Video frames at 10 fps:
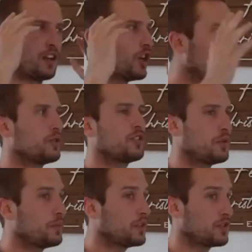goes
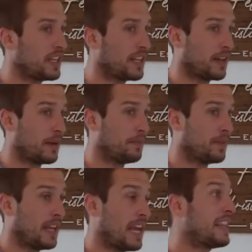to a museum
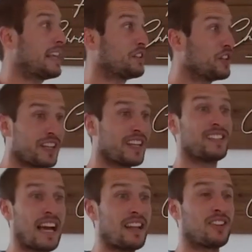and they look at
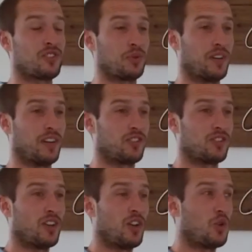dinosaurs,